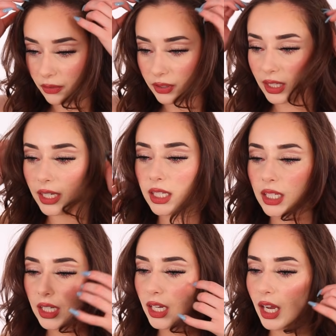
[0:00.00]
I feel
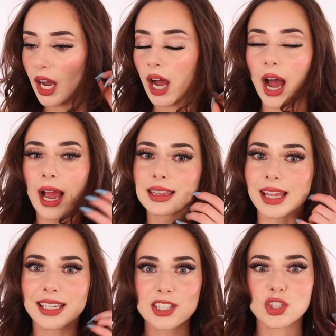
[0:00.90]
like I
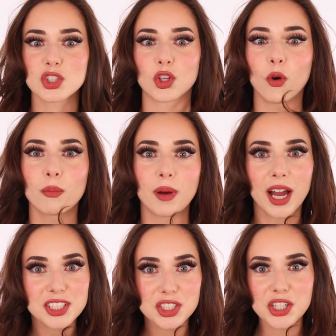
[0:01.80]
like it so
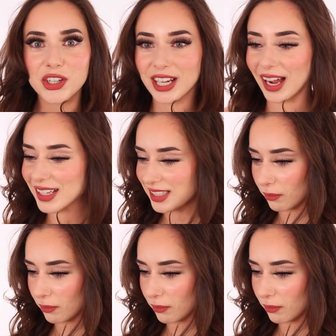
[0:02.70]
much, you guys.